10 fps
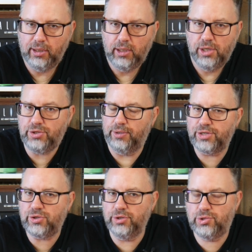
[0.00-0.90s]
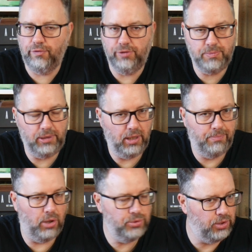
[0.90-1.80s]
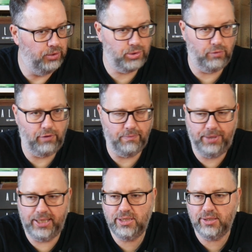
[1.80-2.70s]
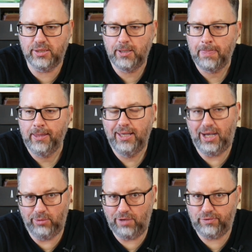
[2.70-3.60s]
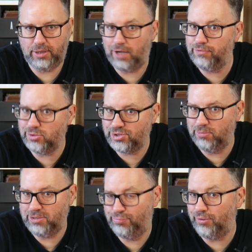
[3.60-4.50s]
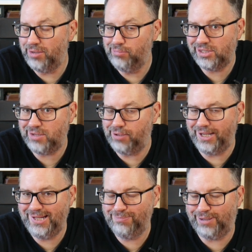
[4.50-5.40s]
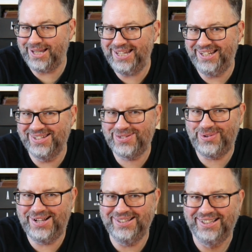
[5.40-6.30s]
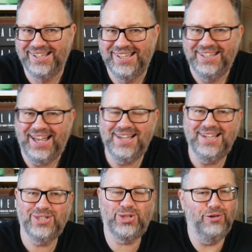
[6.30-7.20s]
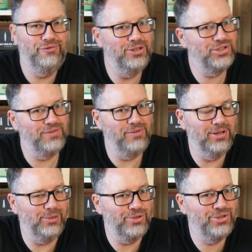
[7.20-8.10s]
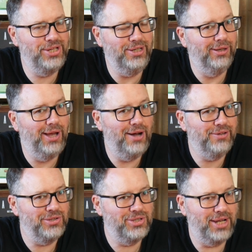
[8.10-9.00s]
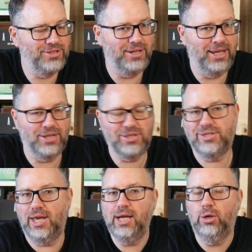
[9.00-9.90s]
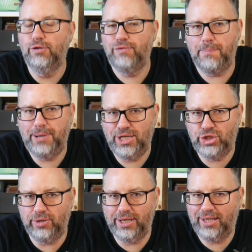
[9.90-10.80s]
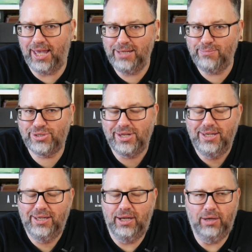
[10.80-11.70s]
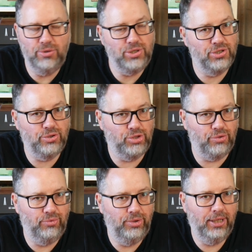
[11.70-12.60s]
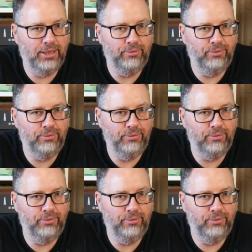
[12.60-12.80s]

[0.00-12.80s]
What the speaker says: So that's all the stuff that's been in the post, all the stuff I've painted. However, I've also been pretty busy playing as well. So first of all, it was Steel Lard on Saturday, as I say, over at Patriot Games, which is such a really,